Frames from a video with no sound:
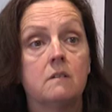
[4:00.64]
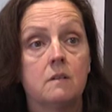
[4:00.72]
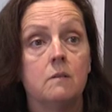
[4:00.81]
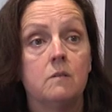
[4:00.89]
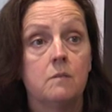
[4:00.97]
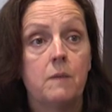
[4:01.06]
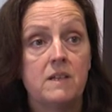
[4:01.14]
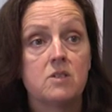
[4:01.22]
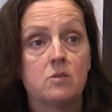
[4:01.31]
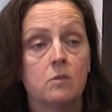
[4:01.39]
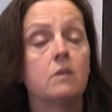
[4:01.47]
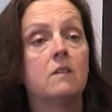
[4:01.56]
to make
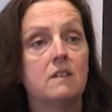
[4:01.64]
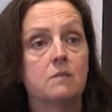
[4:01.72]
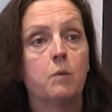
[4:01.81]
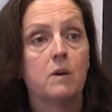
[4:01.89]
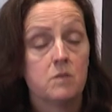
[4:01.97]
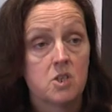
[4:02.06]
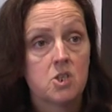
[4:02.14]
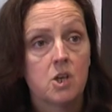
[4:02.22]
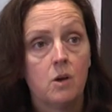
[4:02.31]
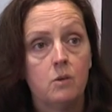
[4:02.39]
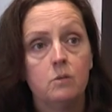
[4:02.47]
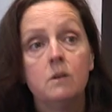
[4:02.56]
sure that this work was
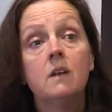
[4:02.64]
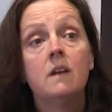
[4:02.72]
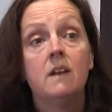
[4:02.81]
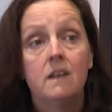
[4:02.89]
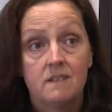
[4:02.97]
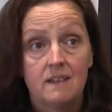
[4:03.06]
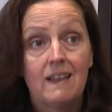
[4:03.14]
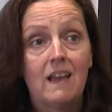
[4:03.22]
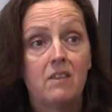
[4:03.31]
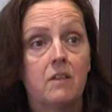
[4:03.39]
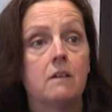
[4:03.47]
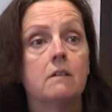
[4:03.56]
shown
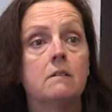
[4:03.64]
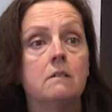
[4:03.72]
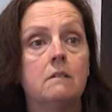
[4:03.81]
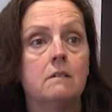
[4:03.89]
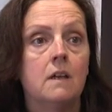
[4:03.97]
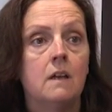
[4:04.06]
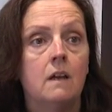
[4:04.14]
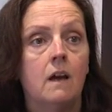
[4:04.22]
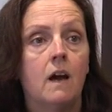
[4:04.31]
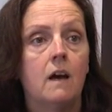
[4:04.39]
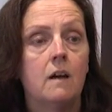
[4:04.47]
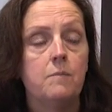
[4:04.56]
together.
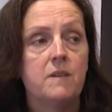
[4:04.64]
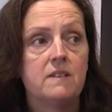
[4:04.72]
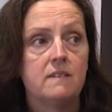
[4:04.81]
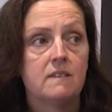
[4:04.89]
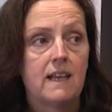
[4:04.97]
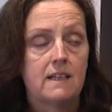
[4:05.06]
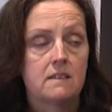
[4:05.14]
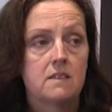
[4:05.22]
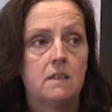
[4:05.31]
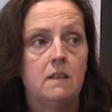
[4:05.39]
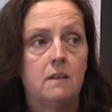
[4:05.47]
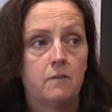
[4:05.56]
This is
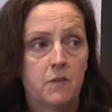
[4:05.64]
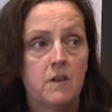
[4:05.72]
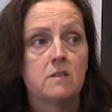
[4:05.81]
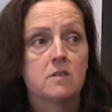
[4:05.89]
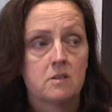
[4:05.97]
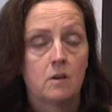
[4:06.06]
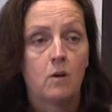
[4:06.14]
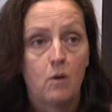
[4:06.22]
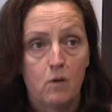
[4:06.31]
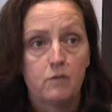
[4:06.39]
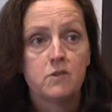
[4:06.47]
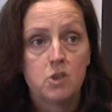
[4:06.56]
actually the first
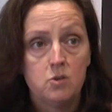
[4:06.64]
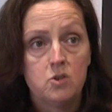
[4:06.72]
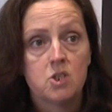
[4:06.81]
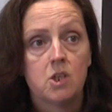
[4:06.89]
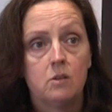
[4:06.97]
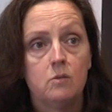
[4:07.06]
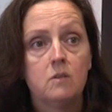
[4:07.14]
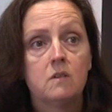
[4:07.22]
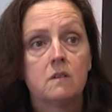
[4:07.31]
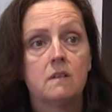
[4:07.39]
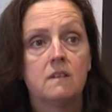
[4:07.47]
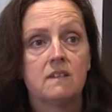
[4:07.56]
of 2
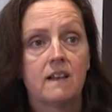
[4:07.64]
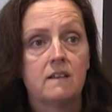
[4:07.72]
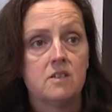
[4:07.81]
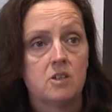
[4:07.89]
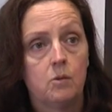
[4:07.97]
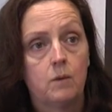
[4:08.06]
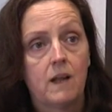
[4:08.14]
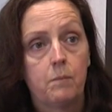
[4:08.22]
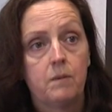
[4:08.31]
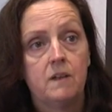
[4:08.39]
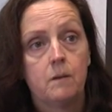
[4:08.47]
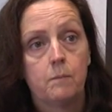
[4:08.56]
shows. The second show will happen in